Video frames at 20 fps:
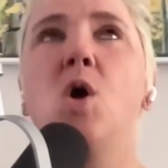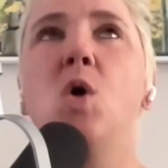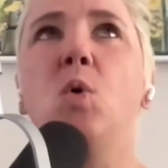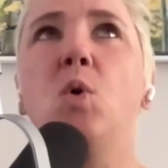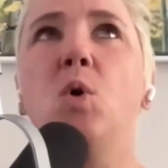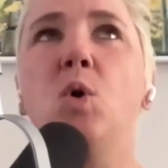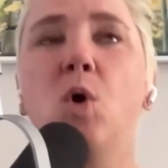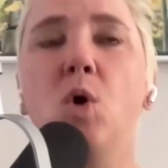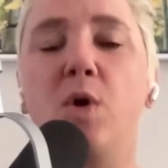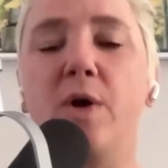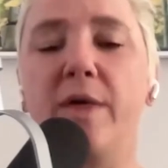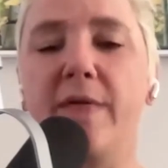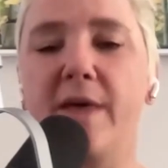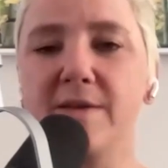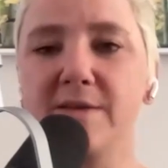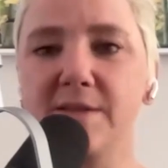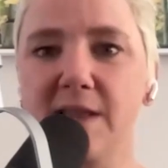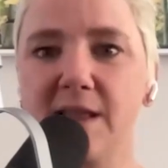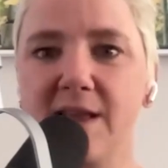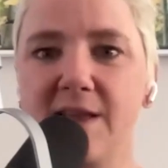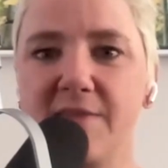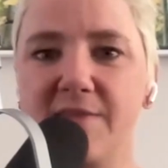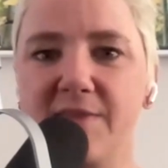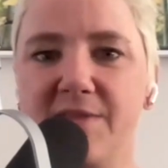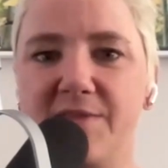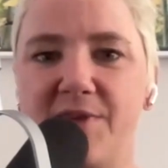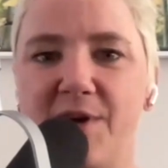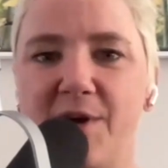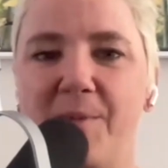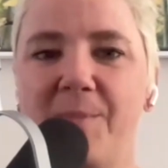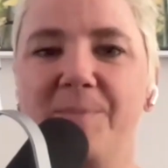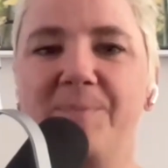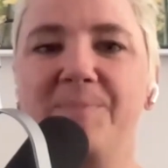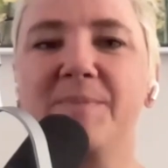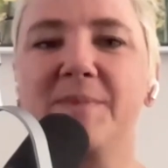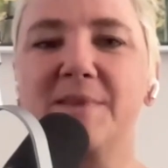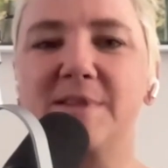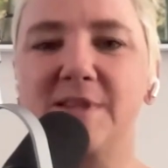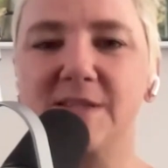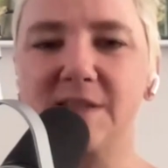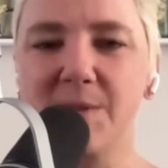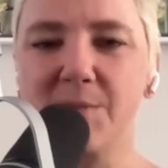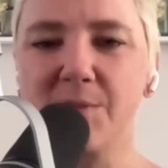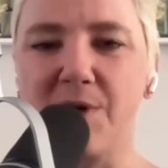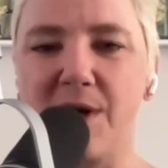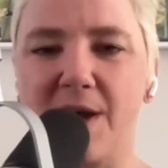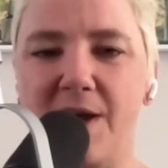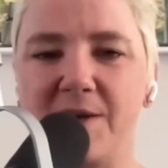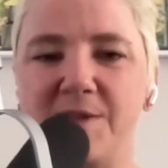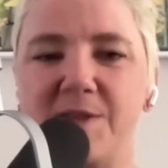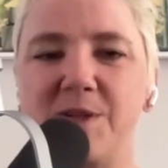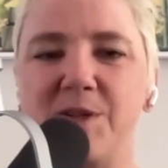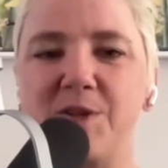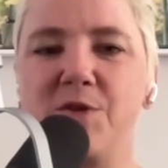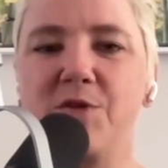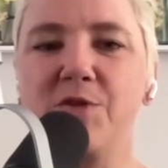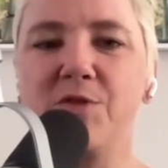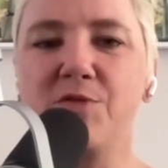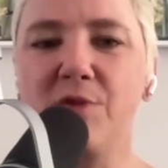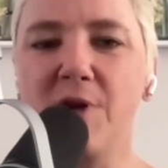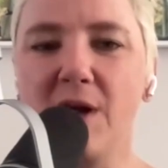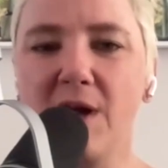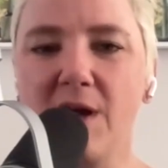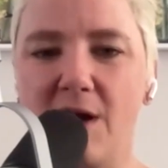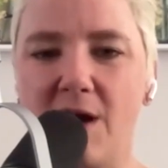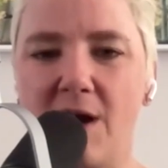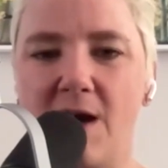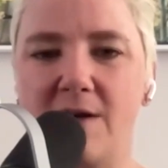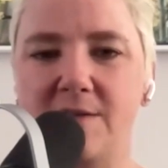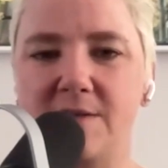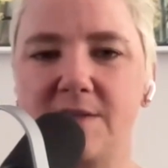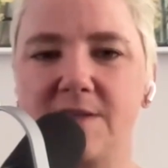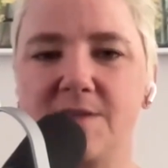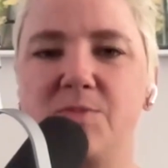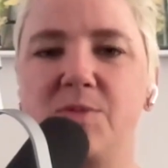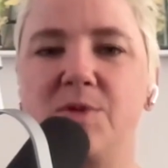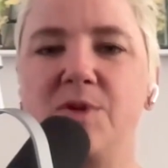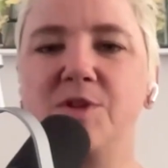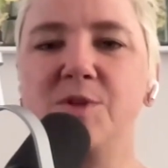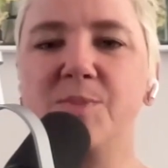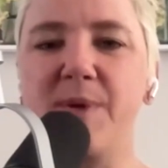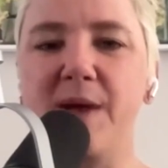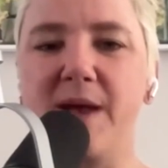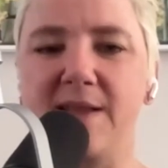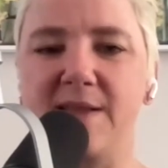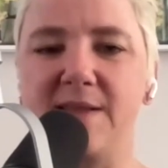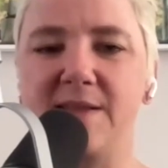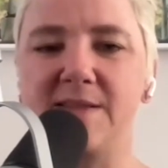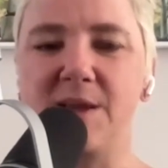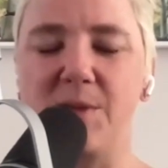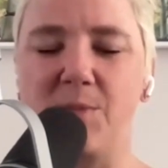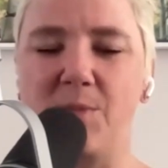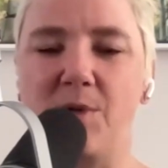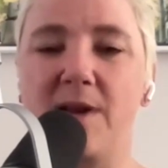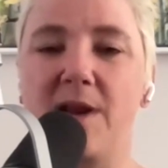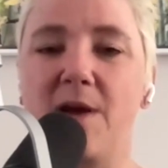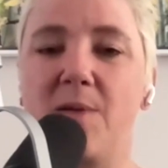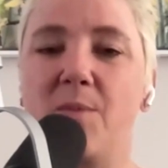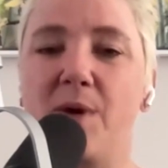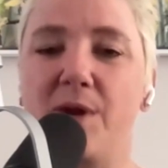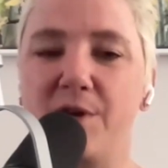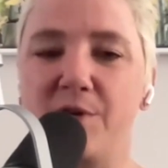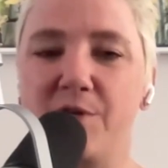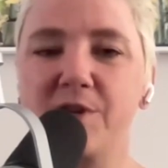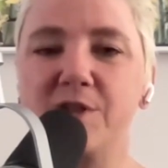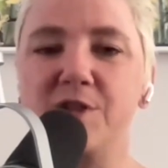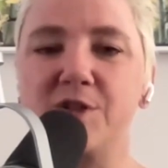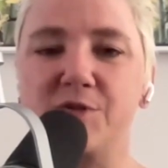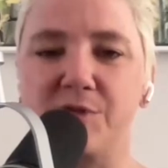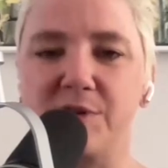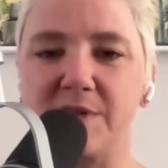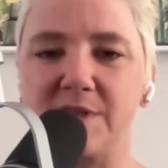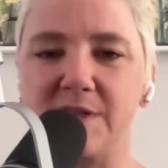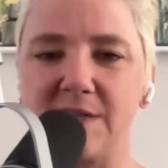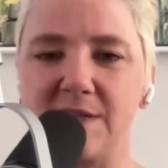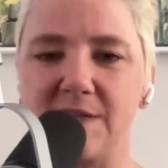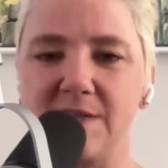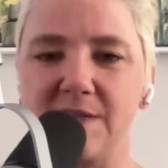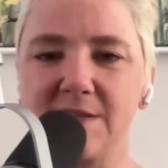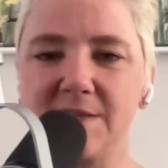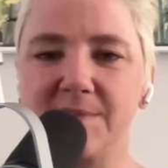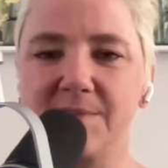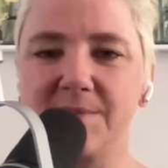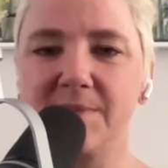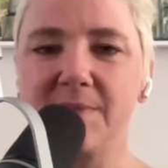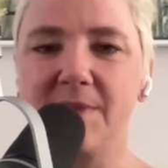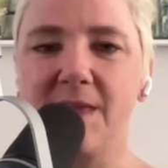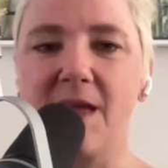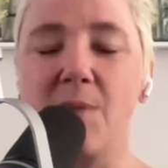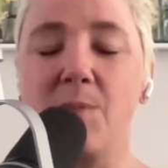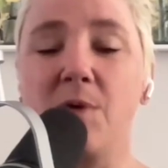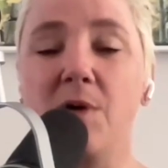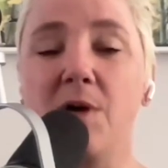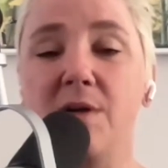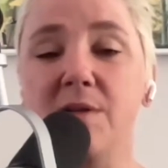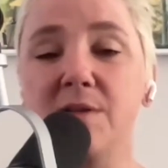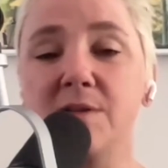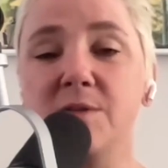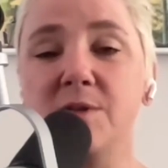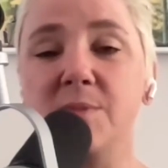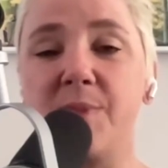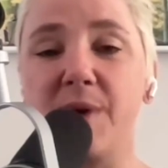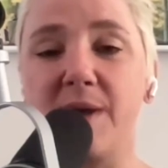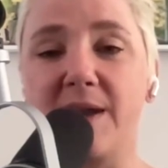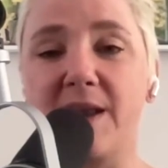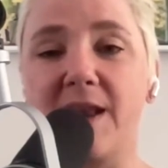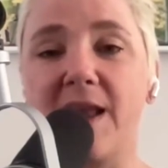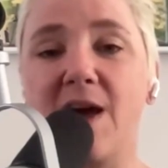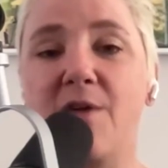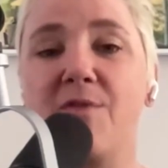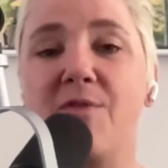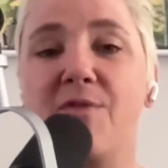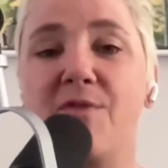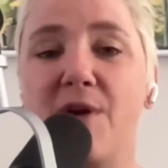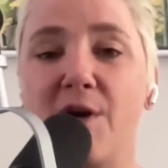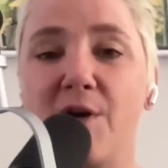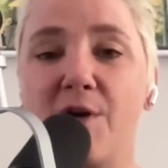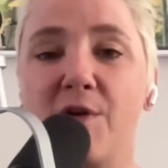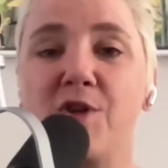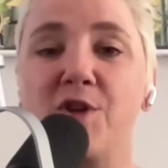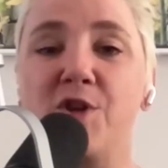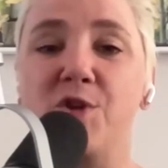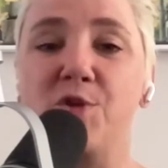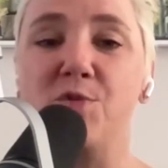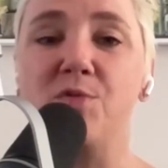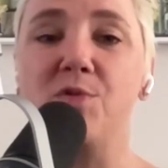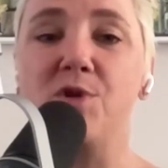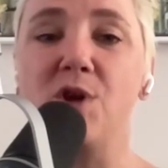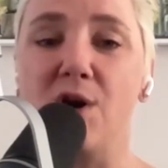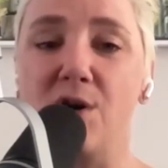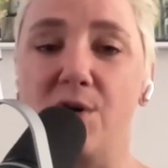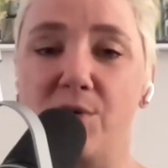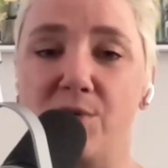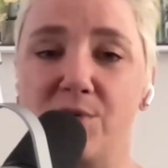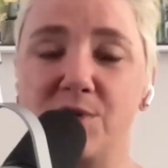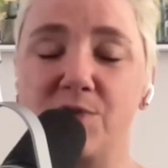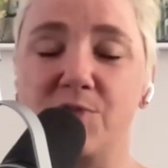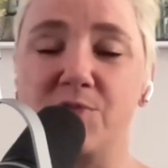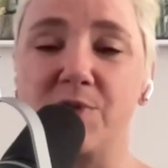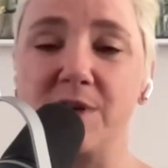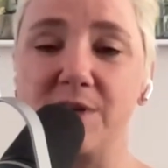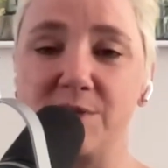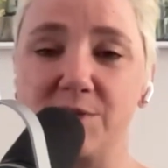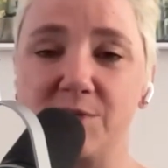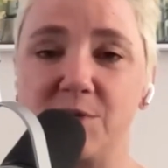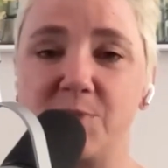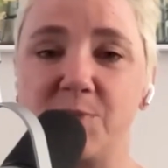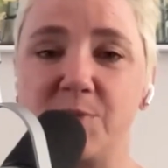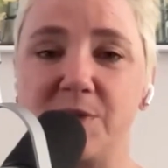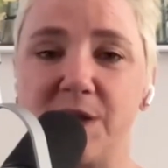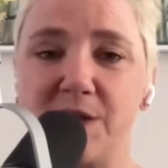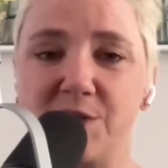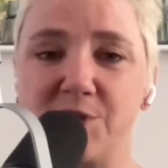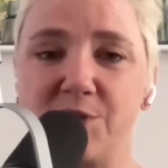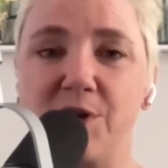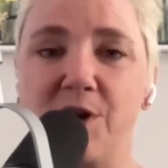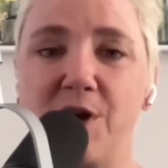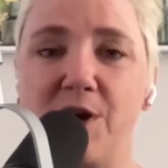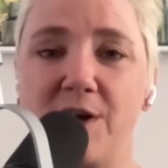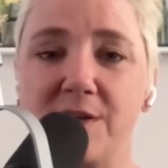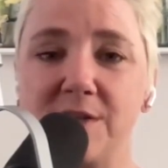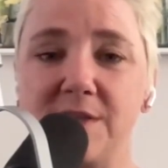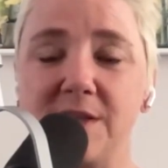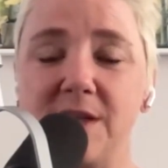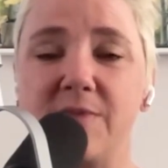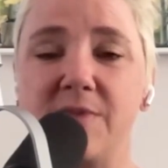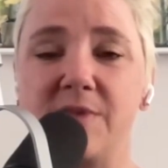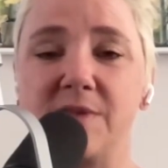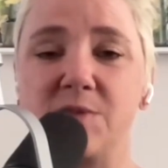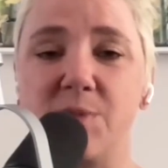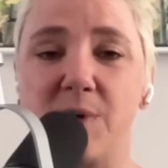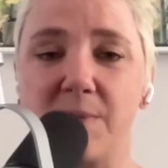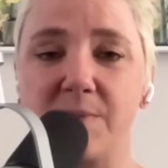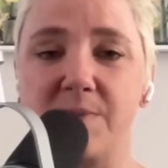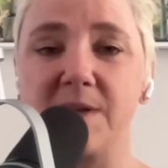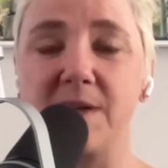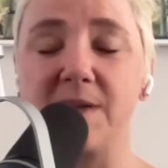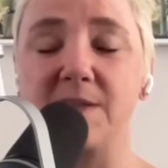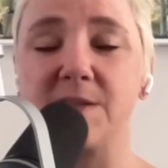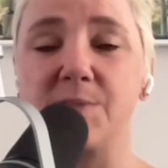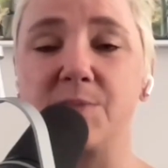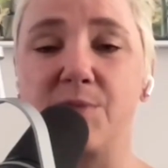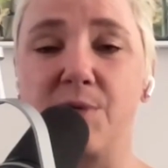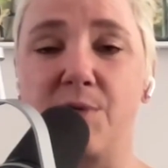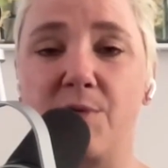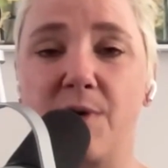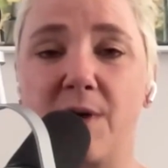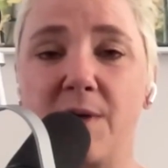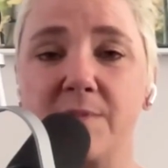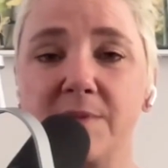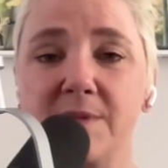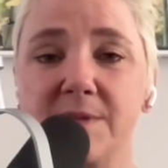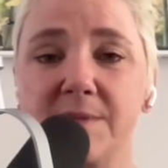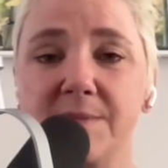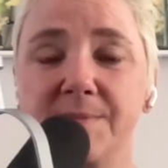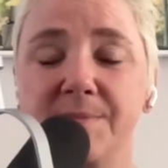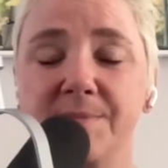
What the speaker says: Whew, that was a lot of info. To summarize, your drug cost will depend somewhat on what your insurance is, and will also depend on how far you go to research potential cost savings websites and programs.